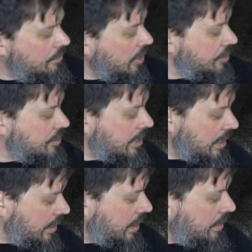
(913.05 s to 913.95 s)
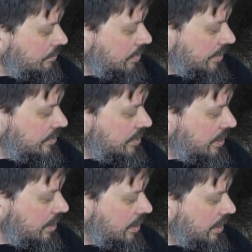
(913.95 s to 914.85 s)
Maruzen, I believe, is
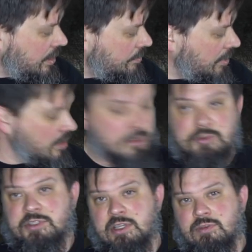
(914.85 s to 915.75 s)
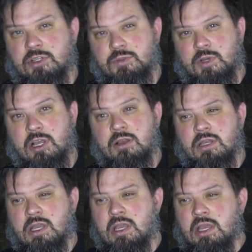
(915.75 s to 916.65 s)
a polymer receiver as well.
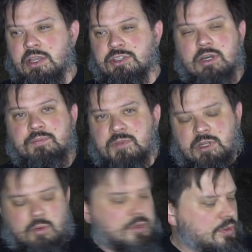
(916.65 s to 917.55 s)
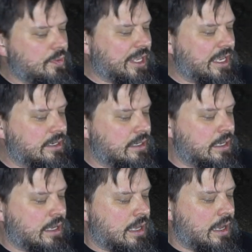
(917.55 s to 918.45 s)
So, we do what we can.
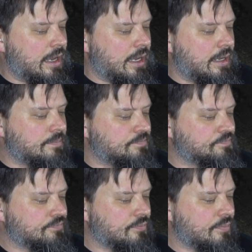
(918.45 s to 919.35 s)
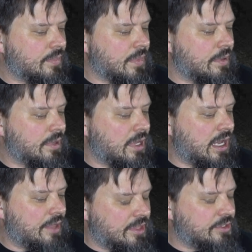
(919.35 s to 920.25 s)

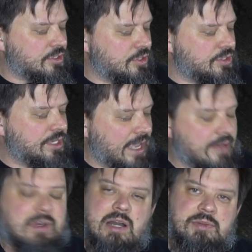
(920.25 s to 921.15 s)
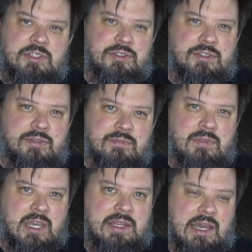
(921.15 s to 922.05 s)
I think it's good to have options.
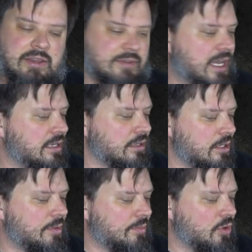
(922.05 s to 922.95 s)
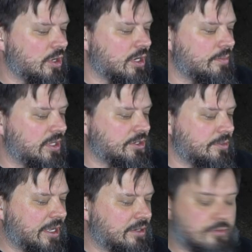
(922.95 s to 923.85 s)
And now you've got a little bit more ability to
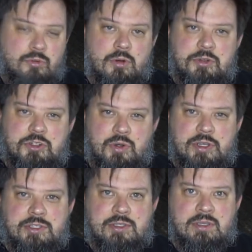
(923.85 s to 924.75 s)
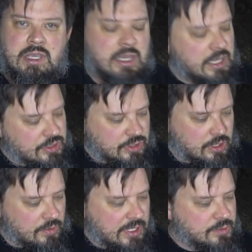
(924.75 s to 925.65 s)
make an informed choice.
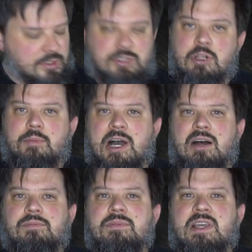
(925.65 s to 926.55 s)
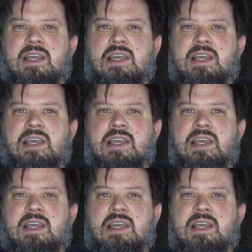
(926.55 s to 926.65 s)
So that's what it's all about.